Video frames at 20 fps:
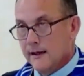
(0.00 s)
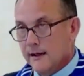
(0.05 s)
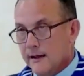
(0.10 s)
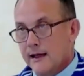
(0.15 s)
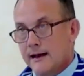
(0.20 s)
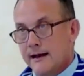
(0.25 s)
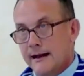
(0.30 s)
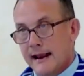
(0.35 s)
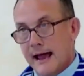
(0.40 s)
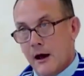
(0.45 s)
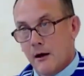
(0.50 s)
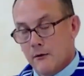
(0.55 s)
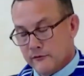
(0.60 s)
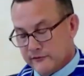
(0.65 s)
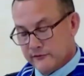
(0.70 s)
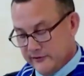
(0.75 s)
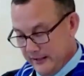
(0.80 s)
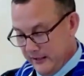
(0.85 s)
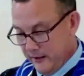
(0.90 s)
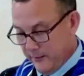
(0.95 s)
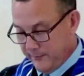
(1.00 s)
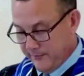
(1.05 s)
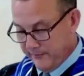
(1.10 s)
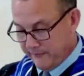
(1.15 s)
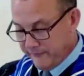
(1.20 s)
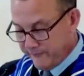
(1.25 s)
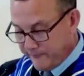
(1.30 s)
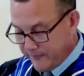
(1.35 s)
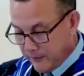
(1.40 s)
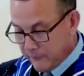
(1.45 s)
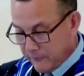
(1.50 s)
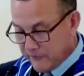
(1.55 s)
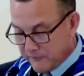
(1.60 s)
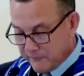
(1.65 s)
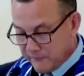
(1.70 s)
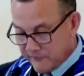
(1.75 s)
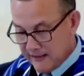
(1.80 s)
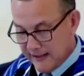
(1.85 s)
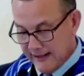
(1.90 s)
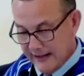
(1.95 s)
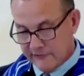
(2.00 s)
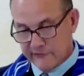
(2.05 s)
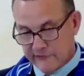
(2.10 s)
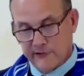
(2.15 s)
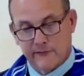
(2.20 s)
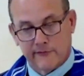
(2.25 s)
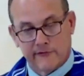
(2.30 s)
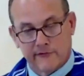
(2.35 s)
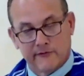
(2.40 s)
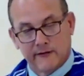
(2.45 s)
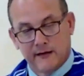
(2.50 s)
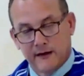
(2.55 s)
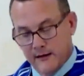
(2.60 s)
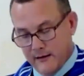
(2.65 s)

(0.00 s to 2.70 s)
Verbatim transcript: And now, to help us feel those connections,